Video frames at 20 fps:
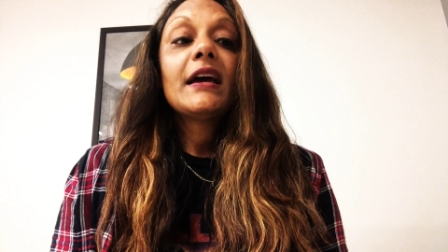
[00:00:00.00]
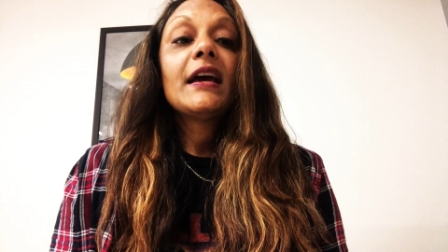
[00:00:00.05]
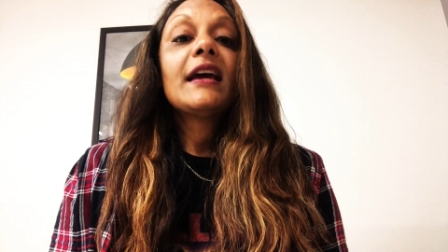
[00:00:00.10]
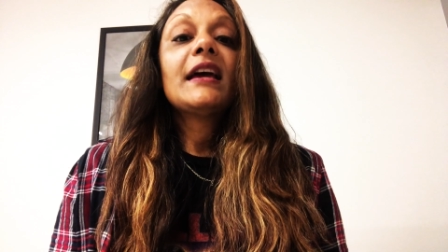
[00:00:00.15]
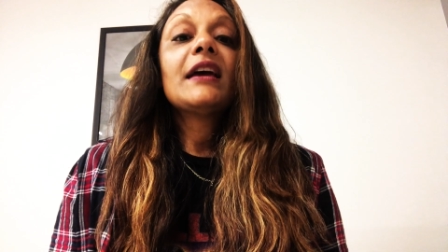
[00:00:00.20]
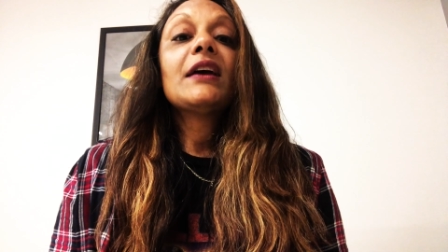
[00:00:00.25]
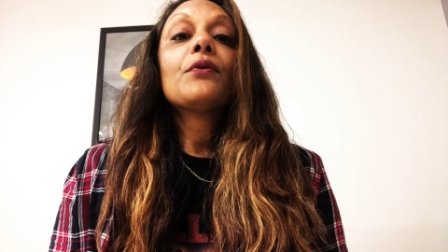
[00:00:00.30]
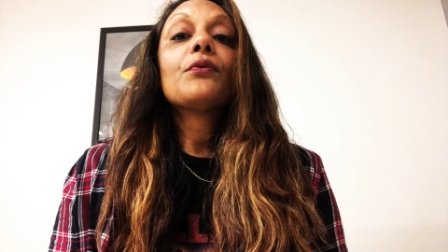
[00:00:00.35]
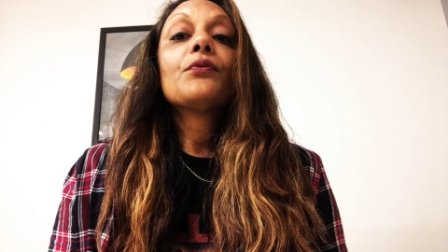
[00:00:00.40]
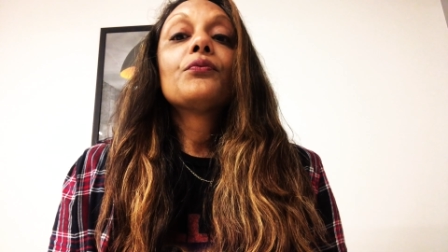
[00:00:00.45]

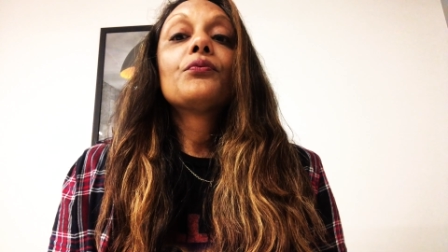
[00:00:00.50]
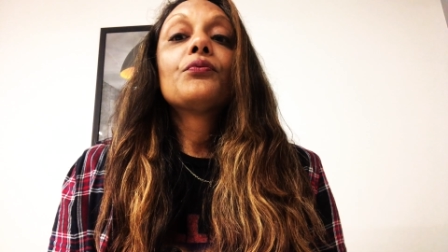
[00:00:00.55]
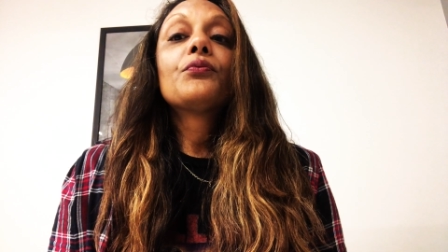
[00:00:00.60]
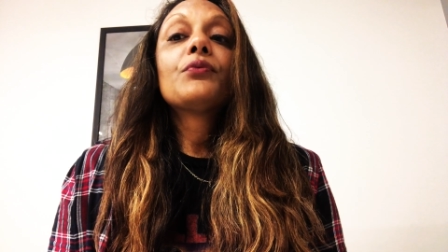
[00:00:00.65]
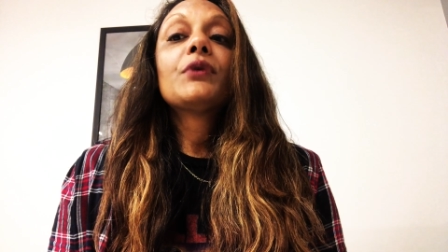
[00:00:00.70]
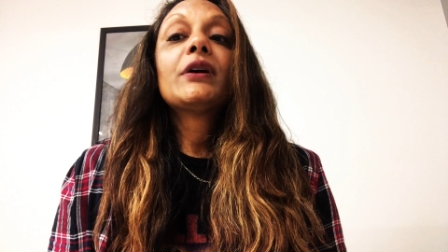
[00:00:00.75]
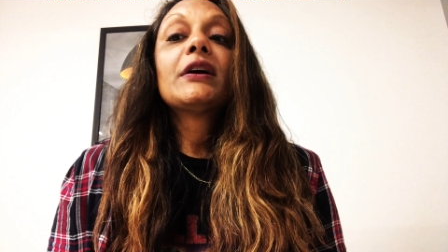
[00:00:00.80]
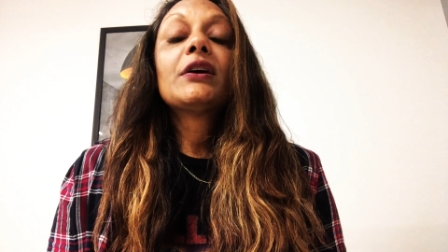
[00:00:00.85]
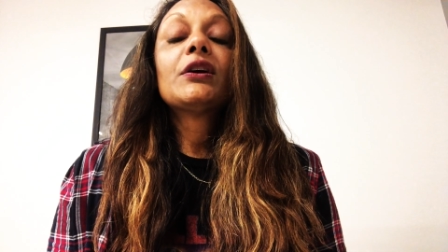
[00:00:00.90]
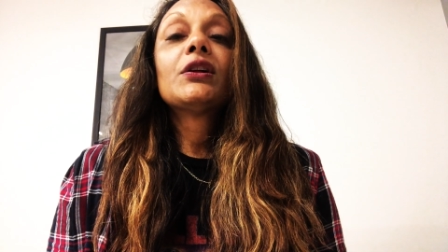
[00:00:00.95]
it
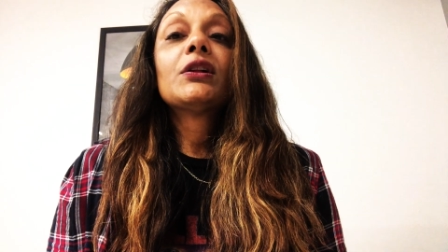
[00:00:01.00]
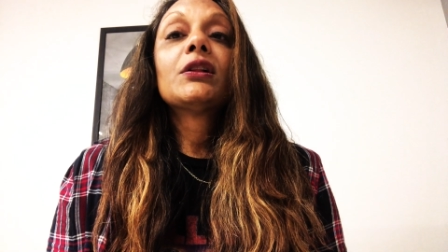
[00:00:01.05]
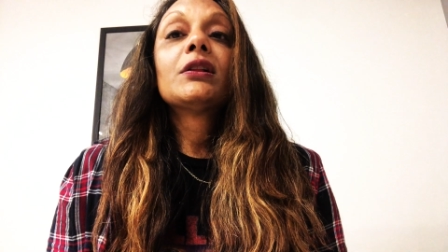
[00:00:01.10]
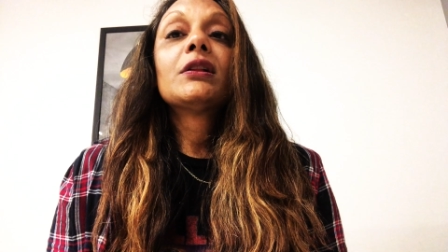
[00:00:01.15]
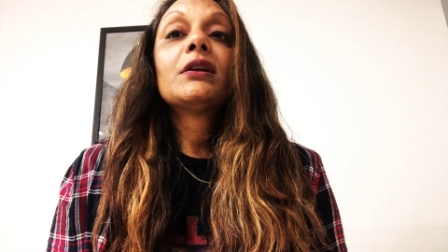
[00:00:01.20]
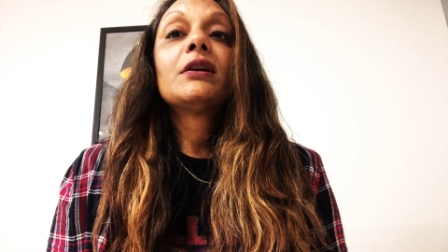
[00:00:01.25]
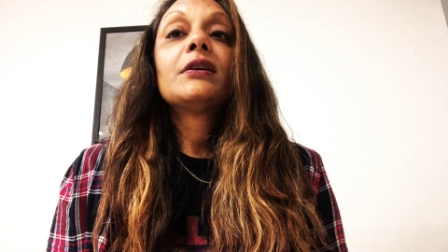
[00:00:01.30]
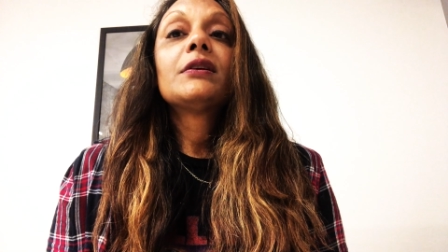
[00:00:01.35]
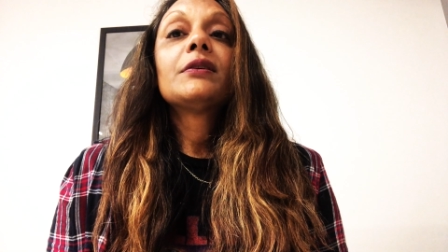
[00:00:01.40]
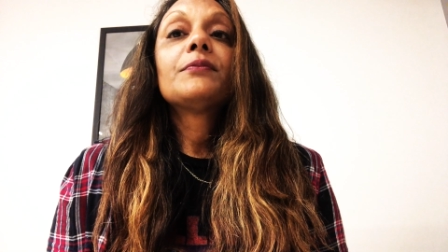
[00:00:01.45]

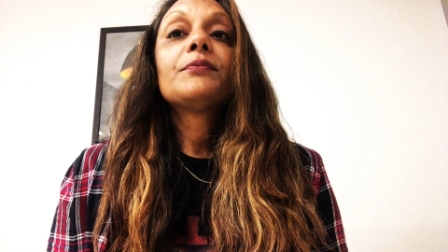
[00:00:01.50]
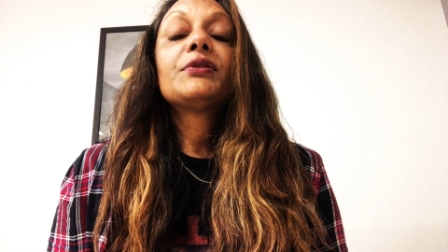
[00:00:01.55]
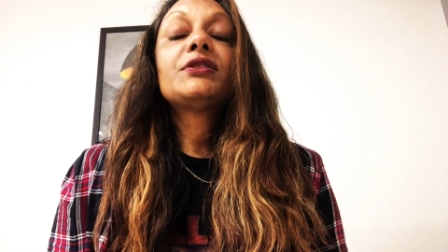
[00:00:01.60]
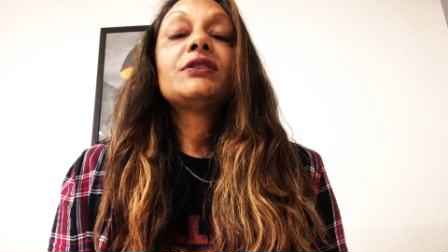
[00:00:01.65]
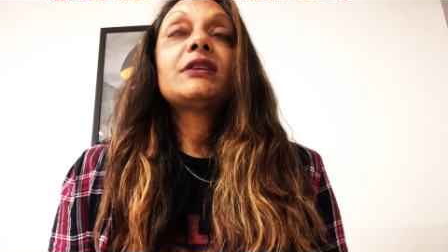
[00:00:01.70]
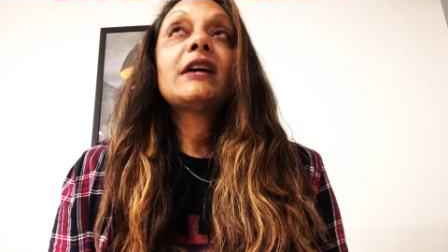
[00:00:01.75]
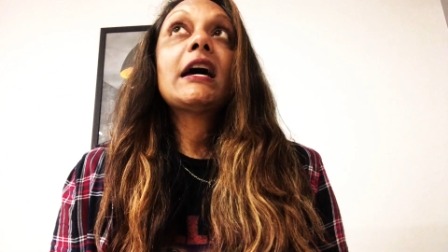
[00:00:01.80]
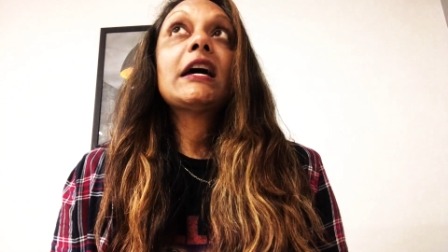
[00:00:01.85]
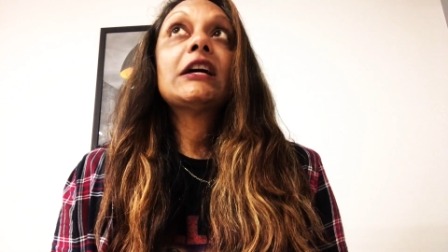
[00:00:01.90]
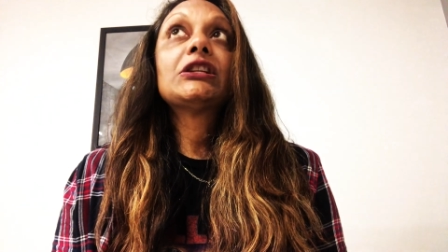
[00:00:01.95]
will
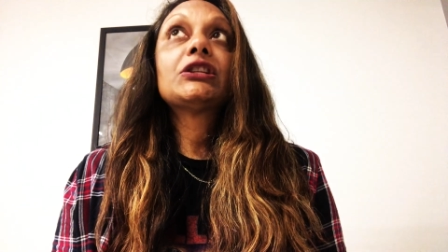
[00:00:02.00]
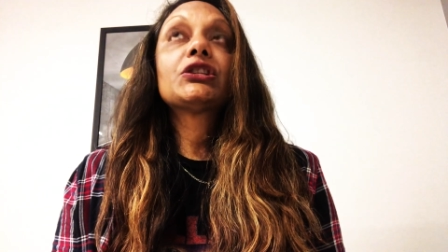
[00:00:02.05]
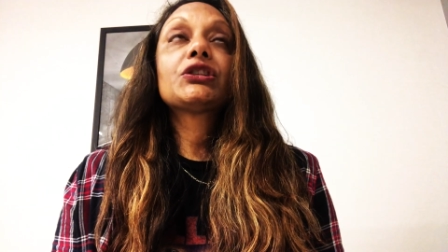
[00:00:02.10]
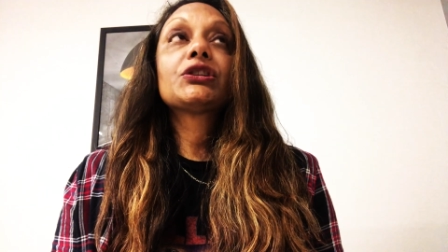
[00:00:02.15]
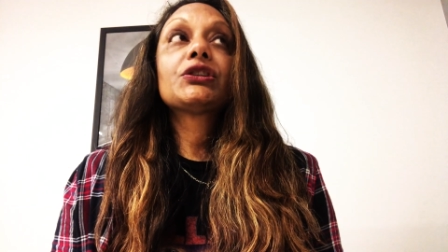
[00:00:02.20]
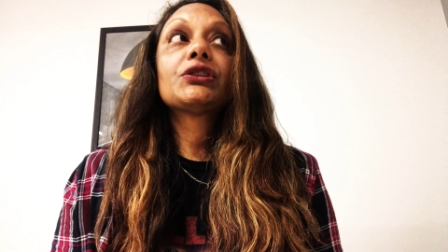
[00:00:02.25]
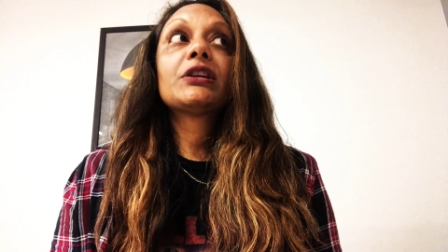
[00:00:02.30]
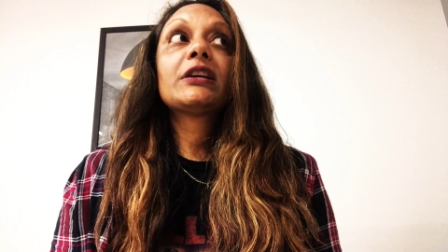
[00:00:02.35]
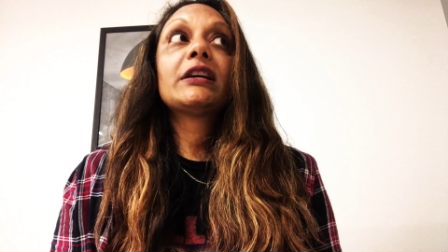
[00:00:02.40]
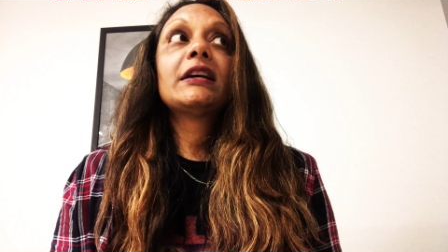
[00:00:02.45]

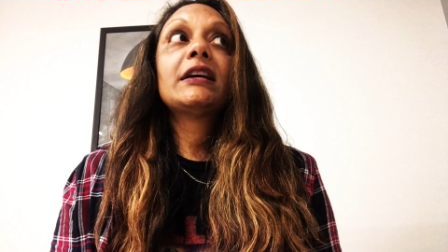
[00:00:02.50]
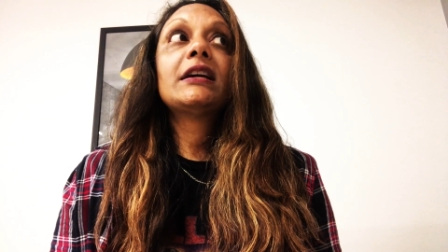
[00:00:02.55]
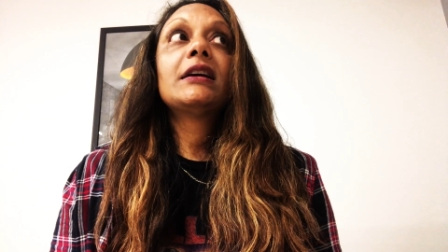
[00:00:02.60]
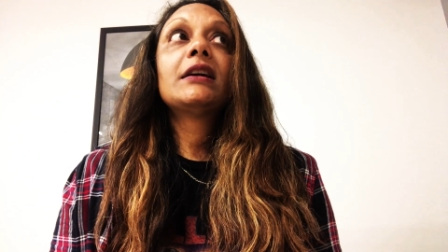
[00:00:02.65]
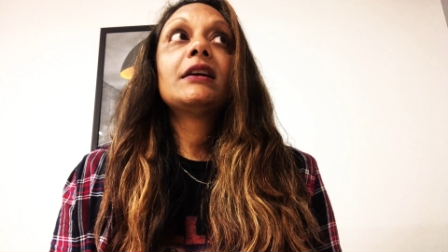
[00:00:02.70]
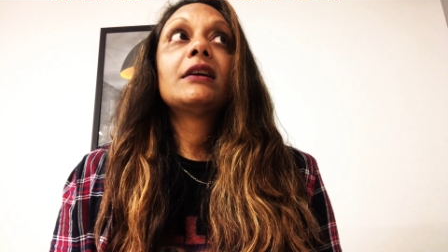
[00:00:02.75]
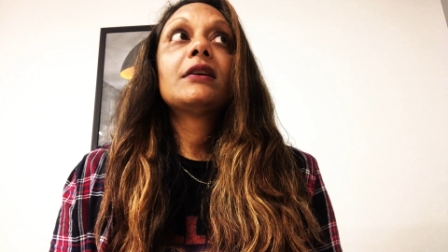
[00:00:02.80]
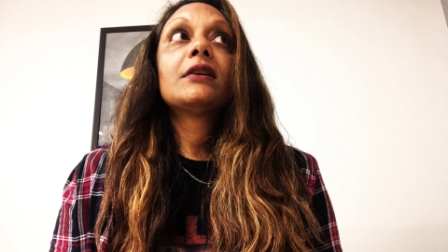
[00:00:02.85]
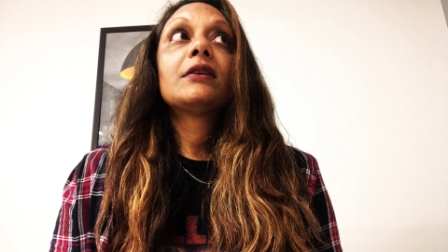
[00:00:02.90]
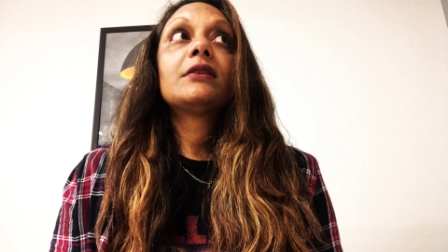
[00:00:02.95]
potentially
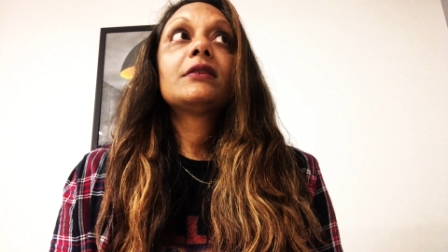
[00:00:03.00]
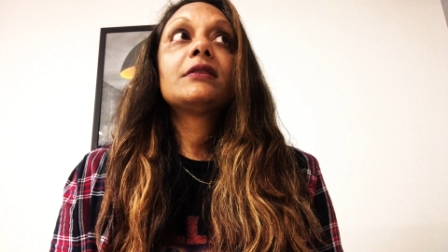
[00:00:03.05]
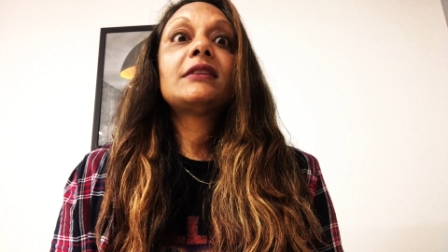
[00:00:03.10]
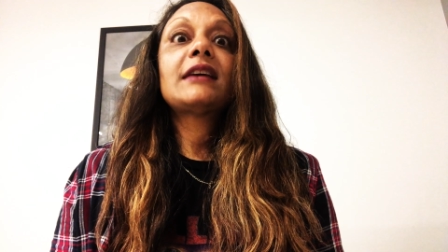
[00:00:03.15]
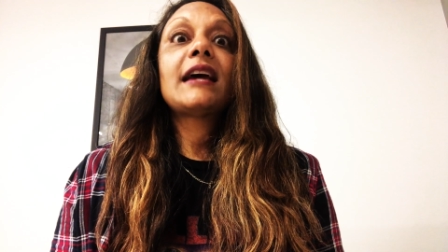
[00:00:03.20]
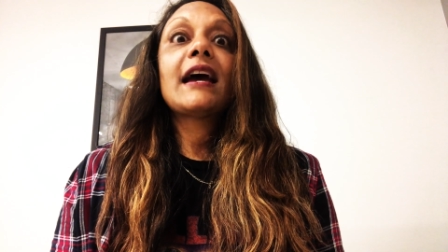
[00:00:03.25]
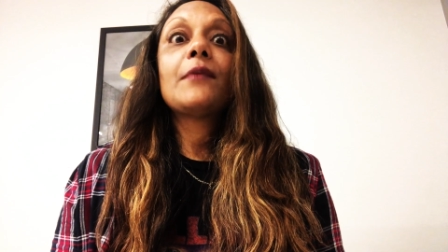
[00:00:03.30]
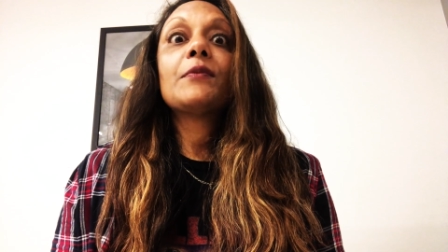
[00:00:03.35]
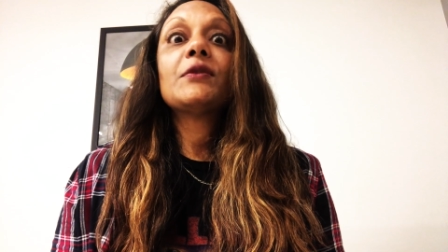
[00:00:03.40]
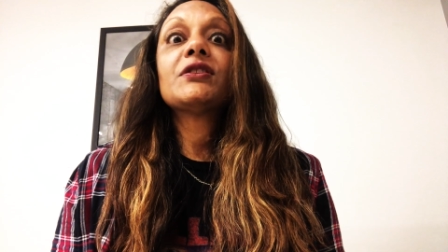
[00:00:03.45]

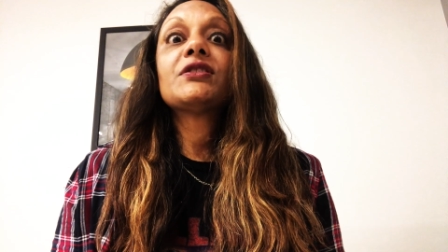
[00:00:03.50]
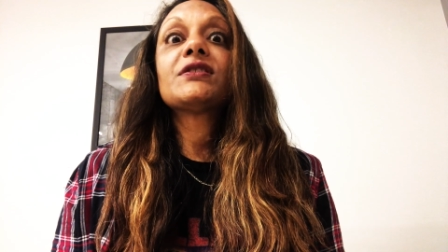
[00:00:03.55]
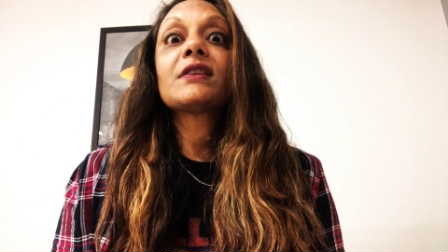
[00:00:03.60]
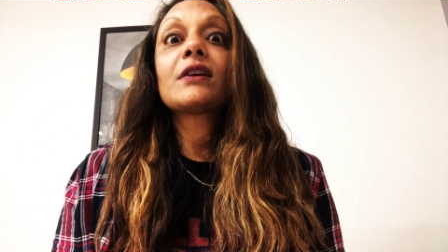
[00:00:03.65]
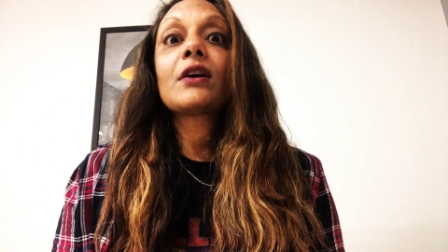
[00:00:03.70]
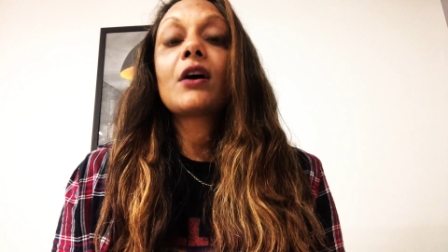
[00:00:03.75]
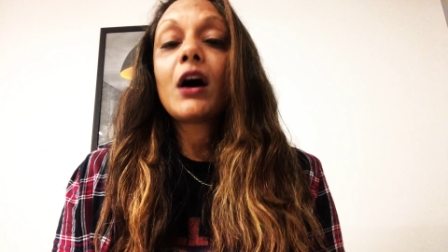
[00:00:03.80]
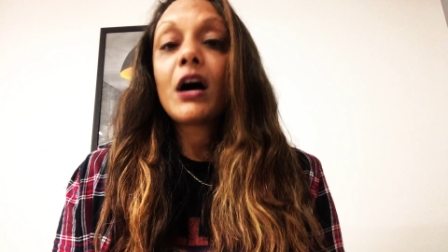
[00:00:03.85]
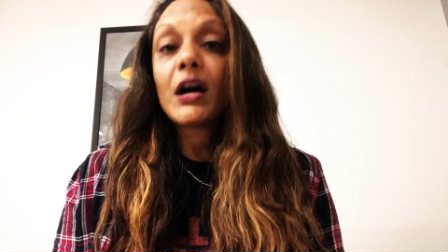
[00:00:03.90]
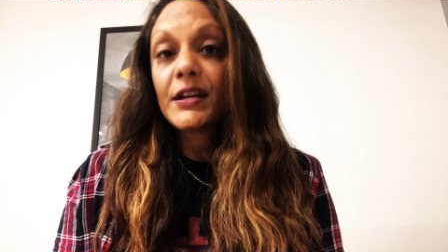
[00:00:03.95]
damage the
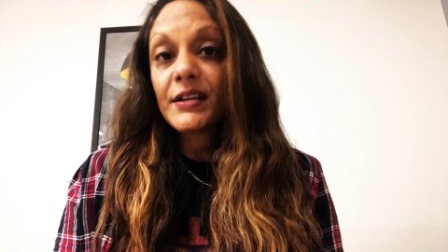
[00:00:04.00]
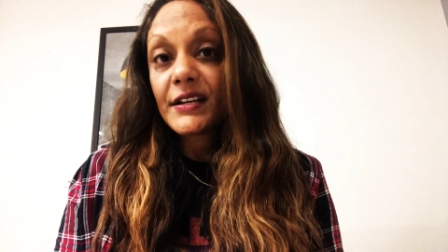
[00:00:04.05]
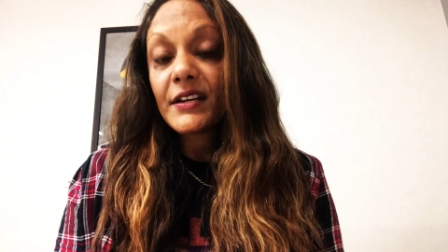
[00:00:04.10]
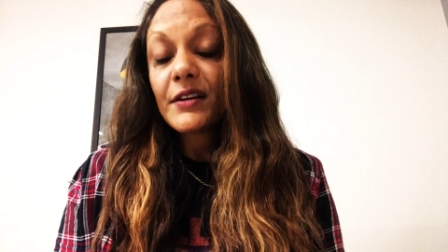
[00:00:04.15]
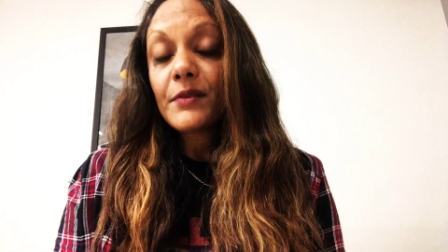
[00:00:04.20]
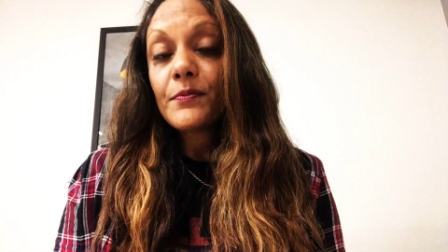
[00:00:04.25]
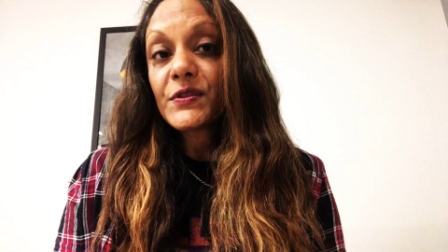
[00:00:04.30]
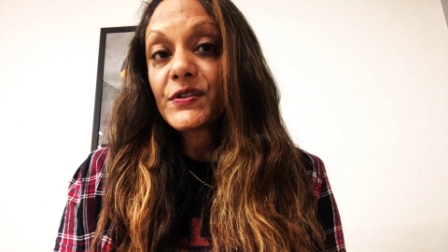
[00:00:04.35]
condom.